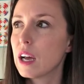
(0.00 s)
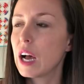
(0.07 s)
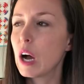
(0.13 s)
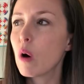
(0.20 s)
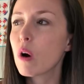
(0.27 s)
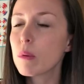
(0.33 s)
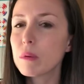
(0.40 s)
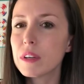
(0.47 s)

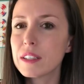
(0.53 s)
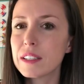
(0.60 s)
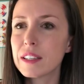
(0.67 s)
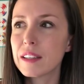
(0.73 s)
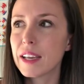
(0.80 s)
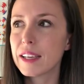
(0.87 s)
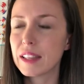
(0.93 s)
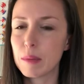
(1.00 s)
Horrible as
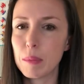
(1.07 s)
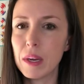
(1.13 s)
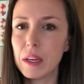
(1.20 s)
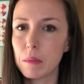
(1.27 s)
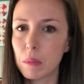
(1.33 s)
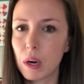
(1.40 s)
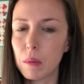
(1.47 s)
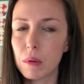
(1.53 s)
in like they peed
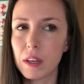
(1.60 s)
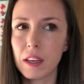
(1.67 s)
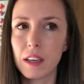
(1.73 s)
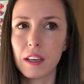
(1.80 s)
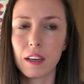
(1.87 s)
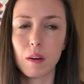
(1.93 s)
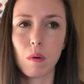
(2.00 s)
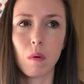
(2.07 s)
in
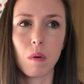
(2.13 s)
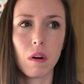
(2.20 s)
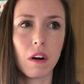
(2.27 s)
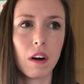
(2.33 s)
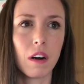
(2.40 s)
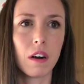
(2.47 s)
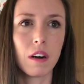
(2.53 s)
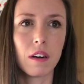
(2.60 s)
public
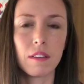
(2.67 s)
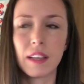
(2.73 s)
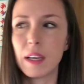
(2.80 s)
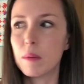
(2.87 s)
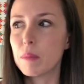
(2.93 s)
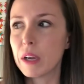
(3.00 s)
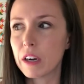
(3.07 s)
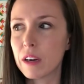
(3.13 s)
or they
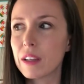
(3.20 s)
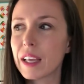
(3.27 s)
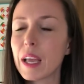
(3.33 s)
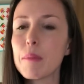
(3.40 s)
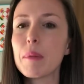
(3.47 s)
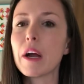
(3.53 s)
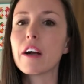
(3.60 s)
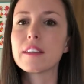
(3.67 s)
embarrass like
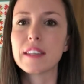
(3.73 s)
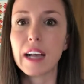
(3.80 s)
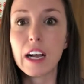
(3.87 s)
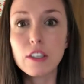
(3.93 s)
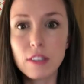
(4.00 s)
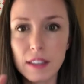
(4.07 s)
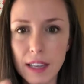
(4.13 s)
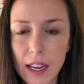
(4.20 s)
embarrassing.
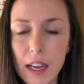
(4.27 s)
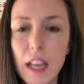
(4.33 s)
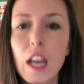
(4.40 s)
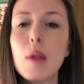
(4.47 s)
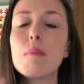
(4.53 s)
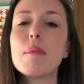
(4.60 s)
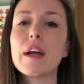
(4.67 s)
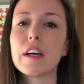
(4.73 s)
I'll say that an
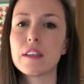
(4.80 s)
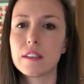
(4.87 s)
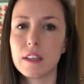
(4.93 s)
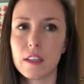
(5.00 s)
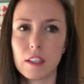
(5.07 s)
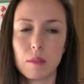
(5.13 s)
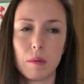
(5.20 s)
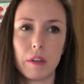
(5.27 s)

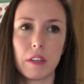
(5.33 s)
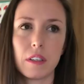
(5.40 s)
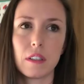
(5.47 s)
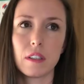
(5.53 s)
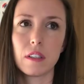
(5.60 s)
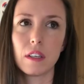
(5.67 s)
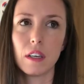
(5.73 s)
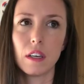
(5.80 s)
embarrassing
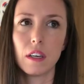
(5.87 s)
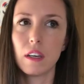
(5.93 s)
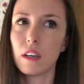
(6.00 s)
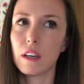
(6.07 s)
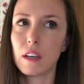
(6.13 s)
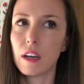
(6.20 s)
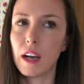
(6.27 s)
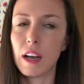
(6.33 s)
experience.
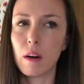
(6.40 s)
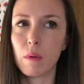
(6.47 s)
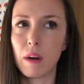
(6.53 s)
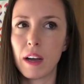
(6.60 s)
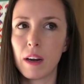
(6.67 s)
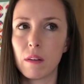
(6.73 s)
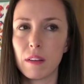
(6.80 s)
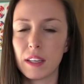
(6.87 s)
I don't
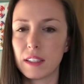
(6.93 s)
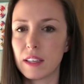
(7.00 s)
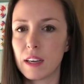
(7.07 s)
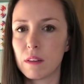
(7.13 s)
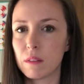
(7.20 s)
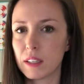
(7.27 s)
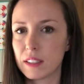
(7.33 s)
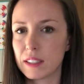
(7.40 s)
I don't like I
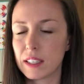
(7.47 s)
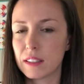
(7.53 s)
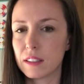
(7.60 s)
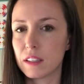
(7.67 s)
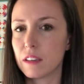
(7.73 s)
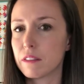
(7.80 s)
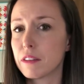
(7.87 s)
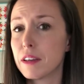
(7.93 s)
don't like sad
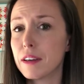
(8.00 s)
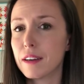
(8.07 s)
stuff.